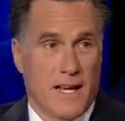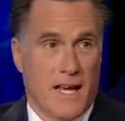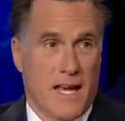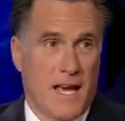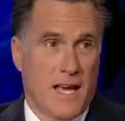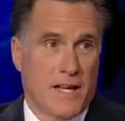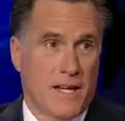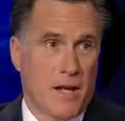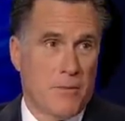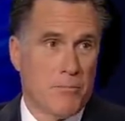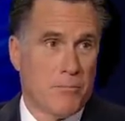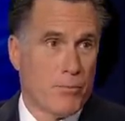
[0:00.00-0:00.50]

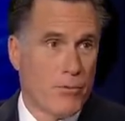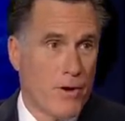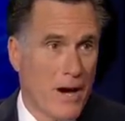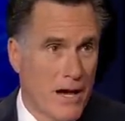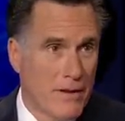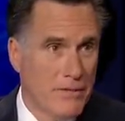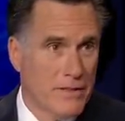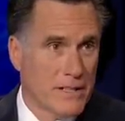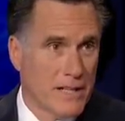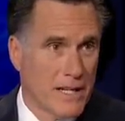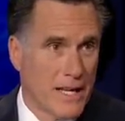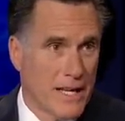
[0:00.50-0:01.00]
and on
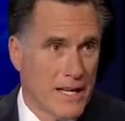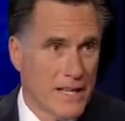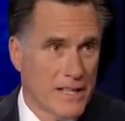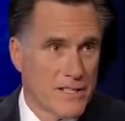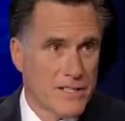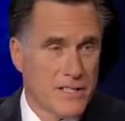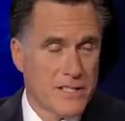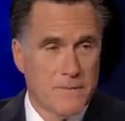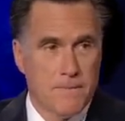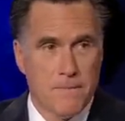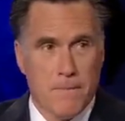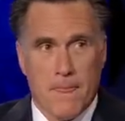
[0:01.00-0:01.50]
private
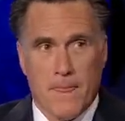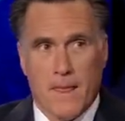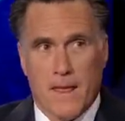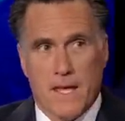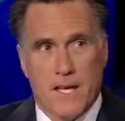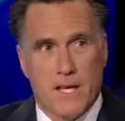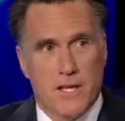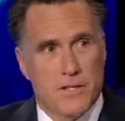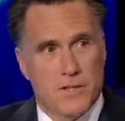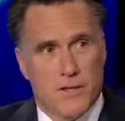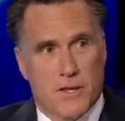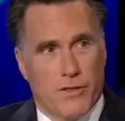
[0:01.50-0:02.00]
lands,
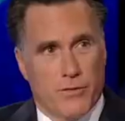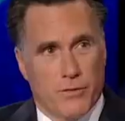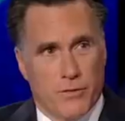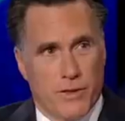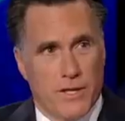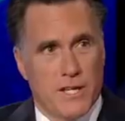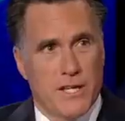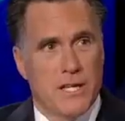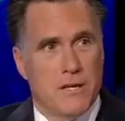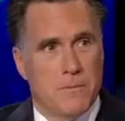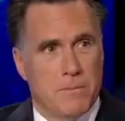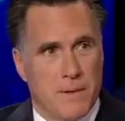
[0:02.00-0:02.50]
he's, through
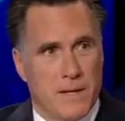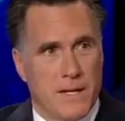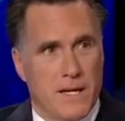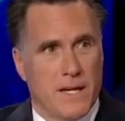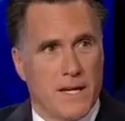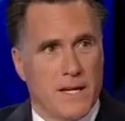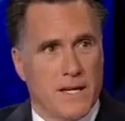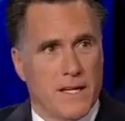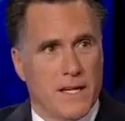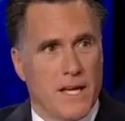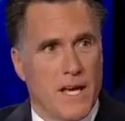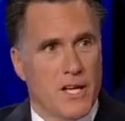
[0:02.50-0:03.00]
the
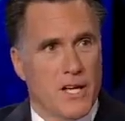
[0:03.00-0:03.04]
EPA,